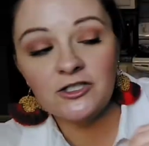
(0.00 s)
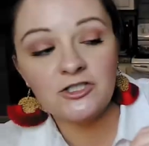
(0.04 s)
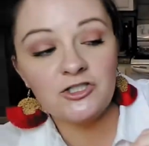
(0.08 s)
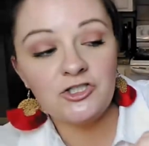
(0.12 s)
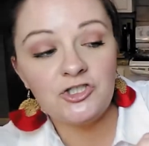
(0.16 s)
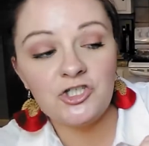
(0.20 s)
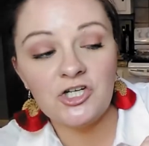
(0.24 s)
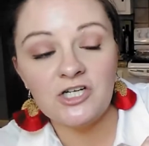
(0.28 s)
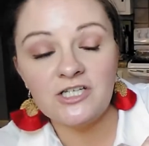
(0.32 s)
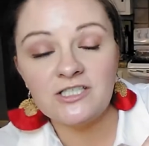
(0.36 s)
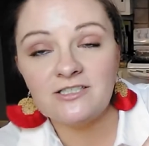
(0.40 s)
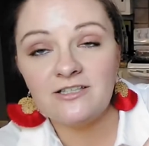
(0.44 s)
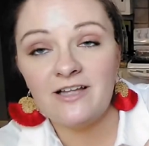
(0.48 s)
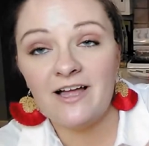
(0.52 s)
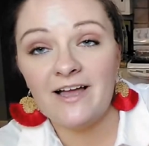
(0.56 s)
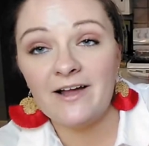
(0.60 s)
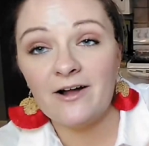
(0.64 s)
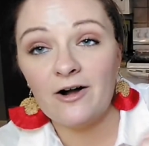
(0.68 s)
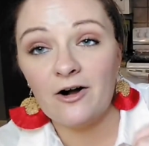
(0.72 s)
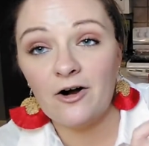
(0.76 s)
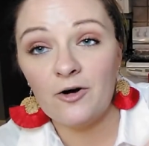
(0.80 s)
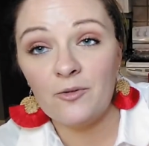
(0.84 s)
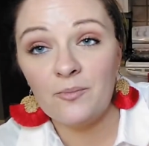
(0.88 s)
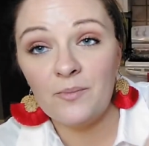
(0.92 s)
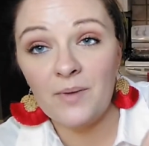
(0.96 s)
looks just like
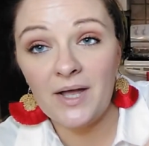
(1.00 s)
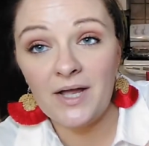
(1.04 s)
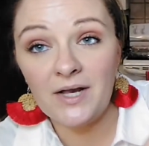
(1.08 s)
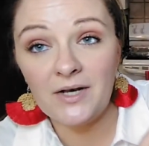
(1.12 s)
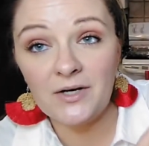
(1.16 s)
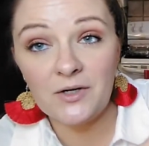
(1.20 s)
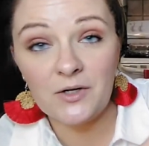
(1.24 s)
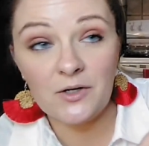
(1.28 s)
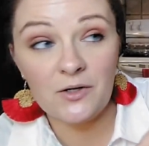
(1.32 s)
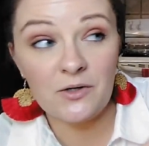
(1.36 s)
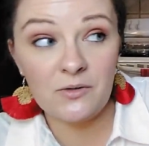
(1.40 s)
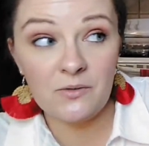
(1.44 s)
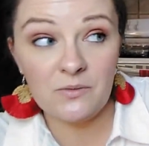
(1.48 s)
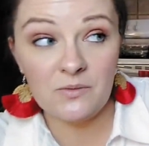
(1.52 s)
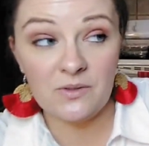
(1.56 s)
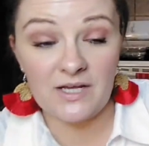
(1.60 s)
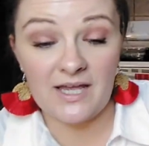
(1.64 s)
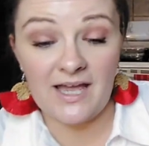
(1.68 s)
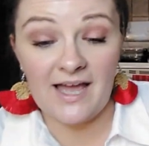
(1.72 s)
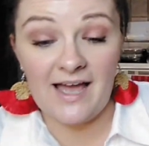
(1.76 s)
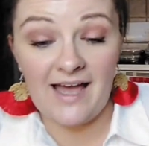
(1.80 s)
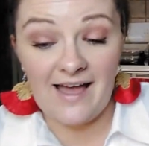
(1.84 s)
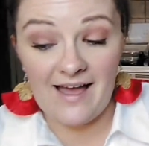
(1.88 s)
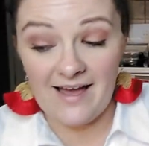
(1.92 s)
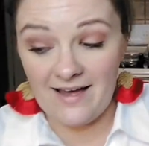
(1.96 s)
our Maine coon
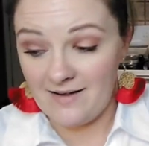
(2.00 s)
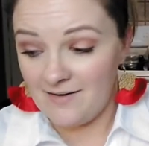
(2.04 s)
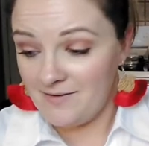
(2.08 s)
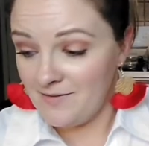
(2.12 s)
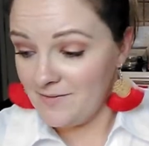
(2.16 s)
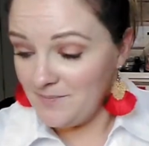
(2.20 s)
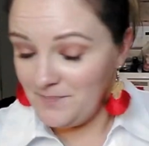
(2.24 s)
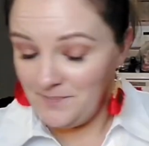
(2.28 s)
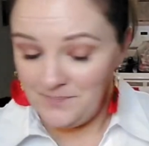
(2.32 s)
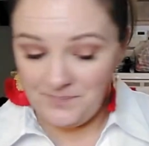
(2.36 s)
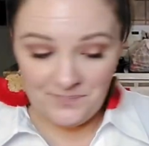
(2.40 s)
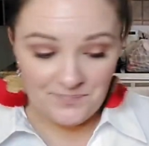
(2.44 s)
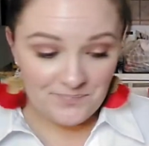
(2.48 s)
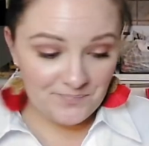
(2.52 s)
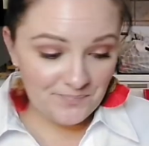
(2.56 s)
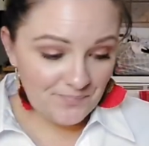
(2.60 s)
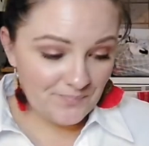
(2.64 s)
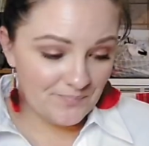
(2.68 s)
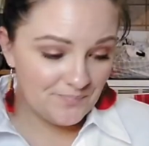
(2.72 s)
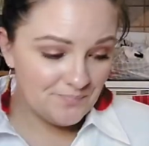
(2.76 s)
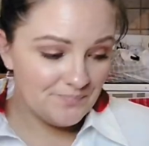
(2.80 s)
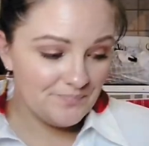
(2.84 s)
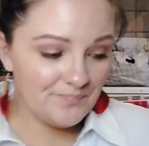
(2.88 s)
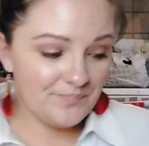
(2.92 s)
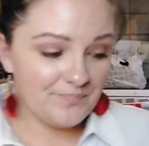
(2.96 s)
cat.
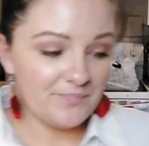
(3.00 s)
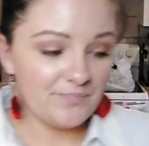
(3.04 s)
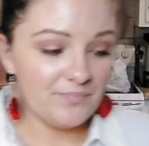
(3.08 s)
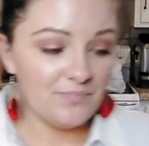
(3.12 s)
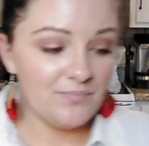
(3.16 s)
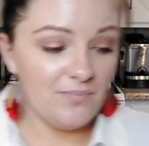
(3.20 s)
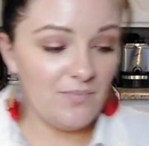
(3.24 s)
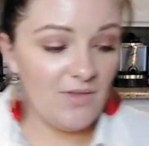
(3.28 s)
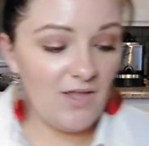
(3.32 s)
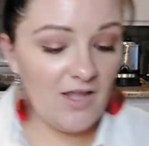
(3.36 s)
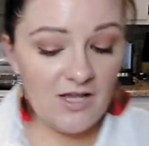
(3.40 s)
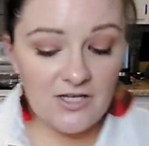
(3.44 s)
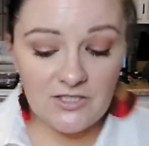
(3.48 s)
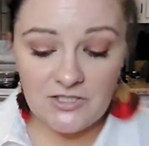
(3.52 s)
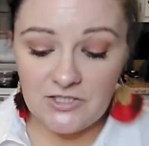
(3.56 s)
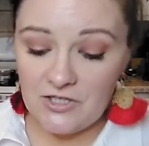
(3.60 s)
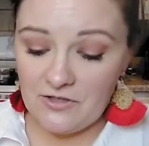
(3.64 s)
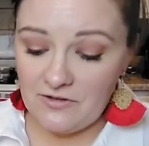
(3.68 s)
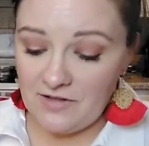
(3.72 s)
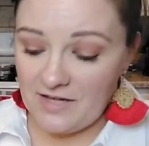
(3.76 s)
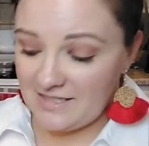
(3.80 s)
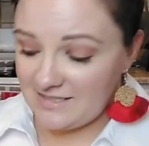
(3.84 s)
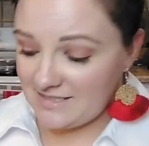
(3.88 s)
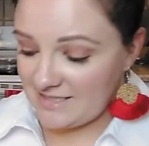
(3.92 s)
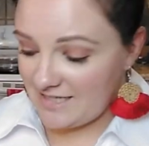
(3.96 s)

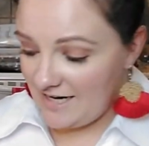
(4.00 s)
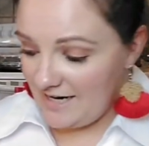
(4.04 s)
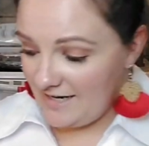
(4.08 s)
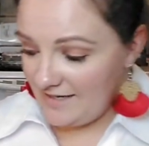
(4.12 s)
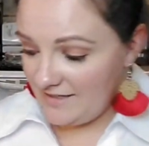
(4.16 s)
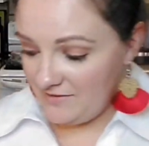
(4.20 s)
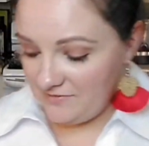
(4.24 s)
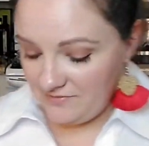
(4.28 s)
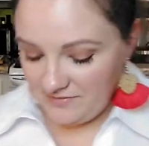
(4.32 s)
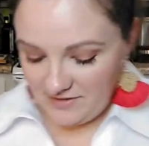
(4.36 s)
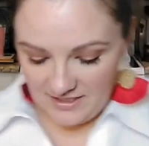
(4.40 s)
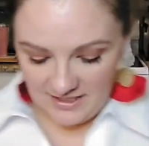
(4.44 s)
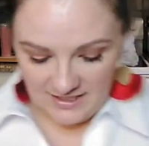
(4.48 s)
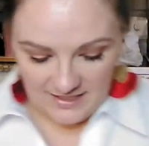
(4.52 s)
So that's kind of